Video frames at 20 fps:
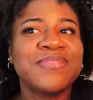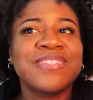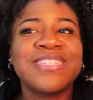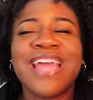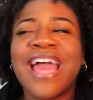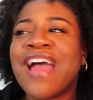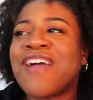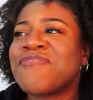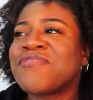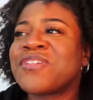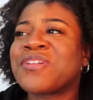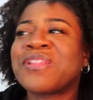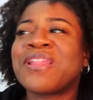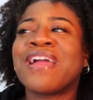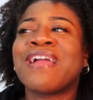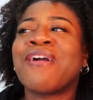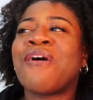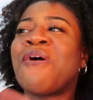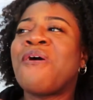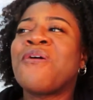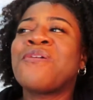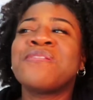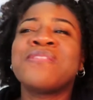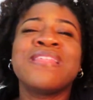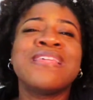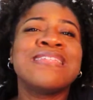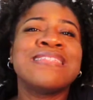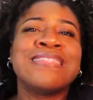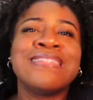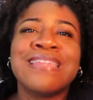After like all of
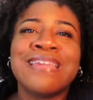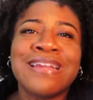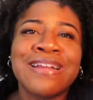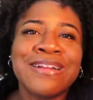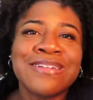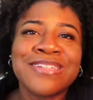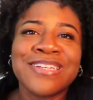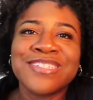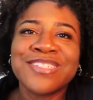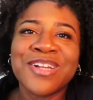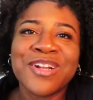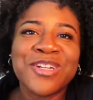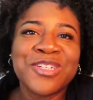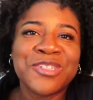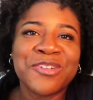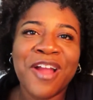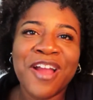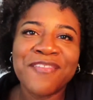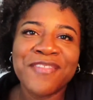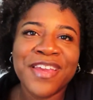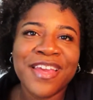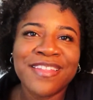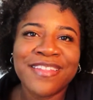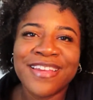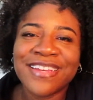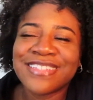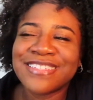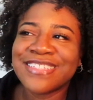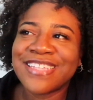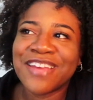these years, I started driving at
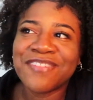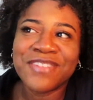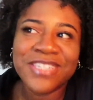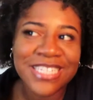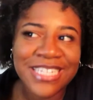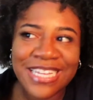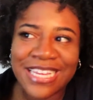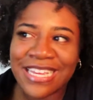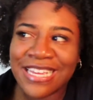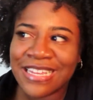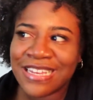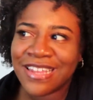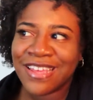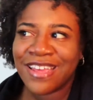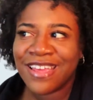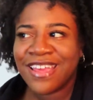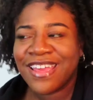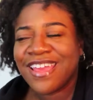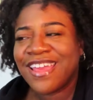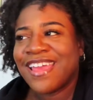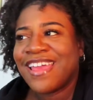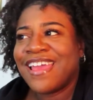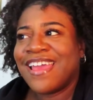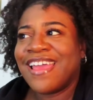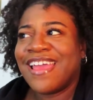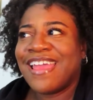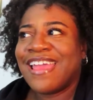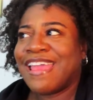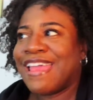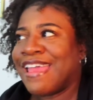like 17,
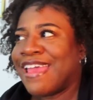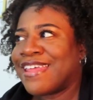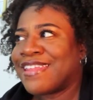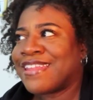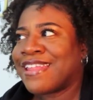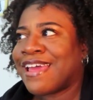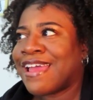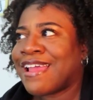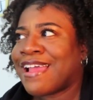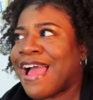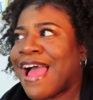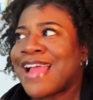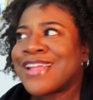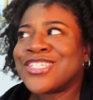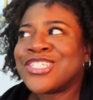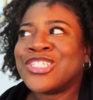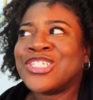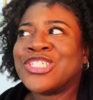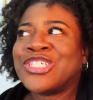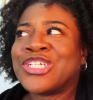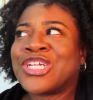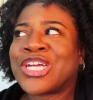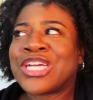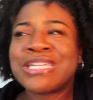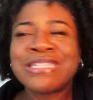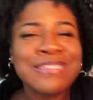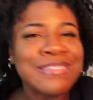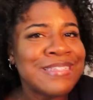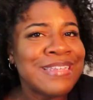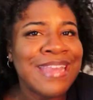and like I
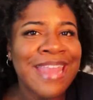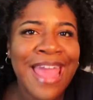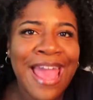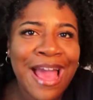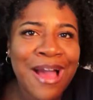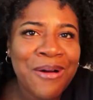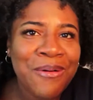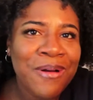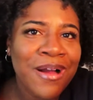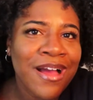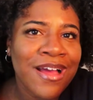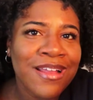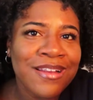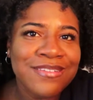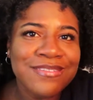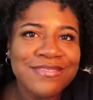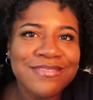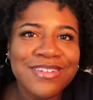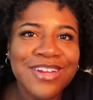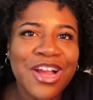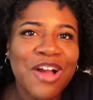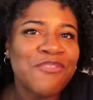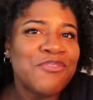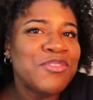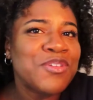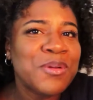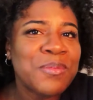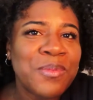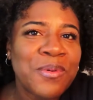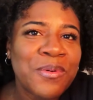just now got
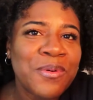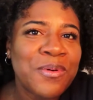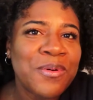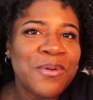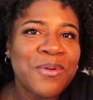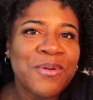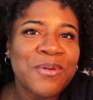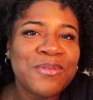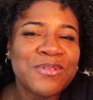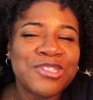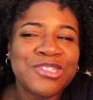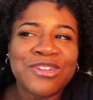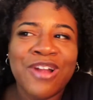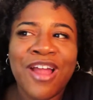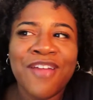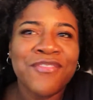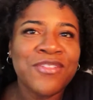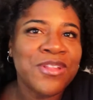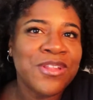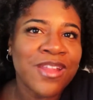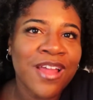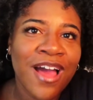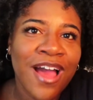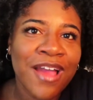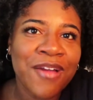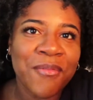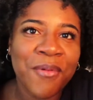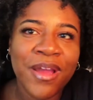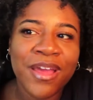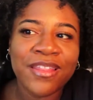comfortable driving on the
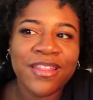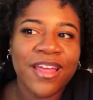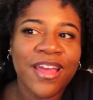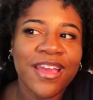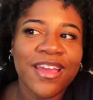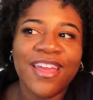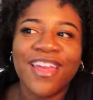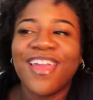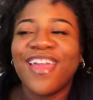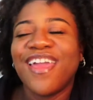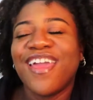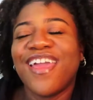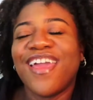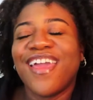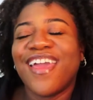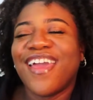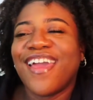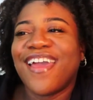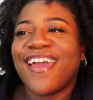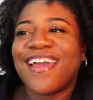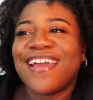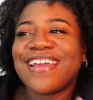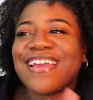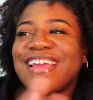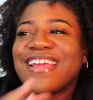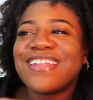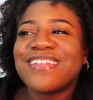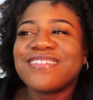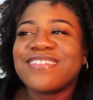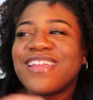highway. Like,
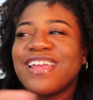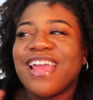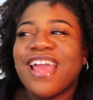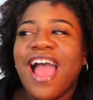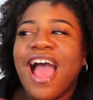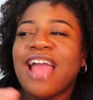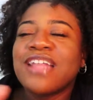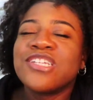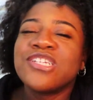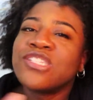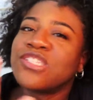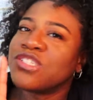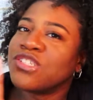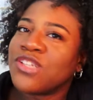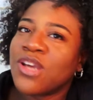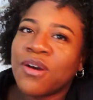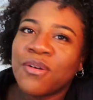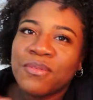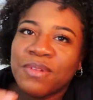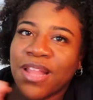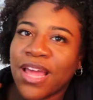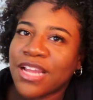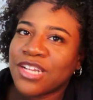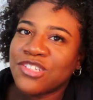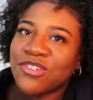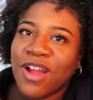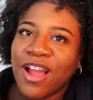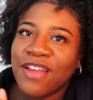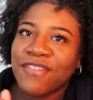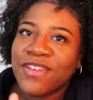I just don't like
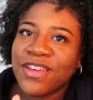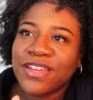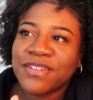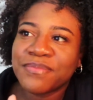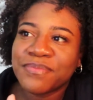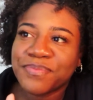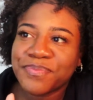driving.